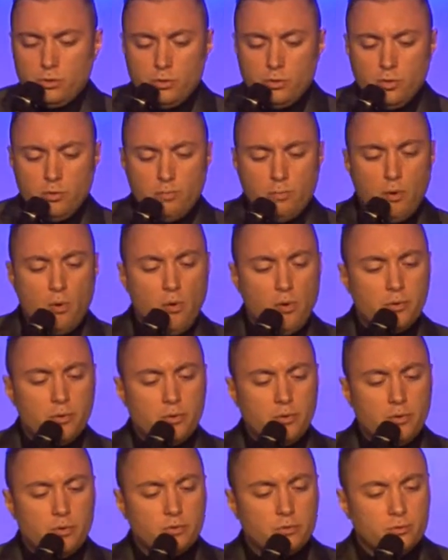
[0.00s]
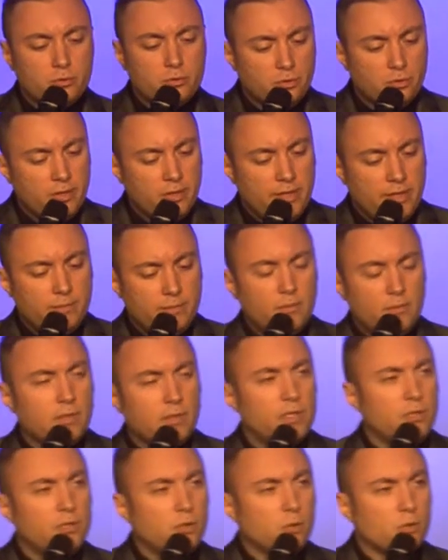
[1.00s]
you bore your dream
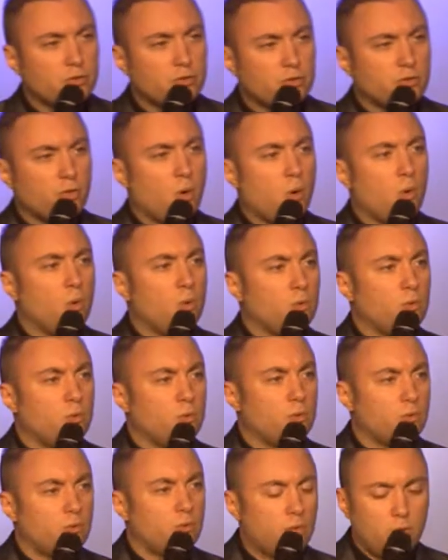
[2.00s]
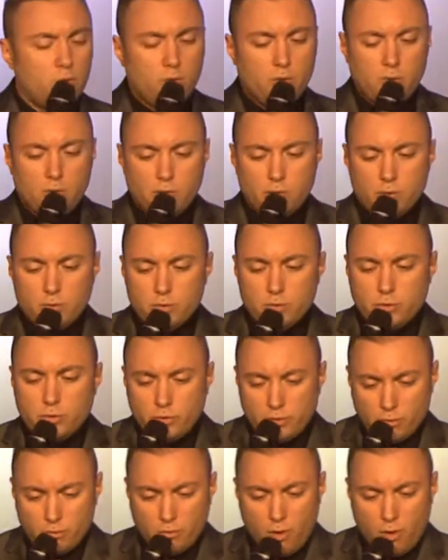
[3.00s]
in your soul to the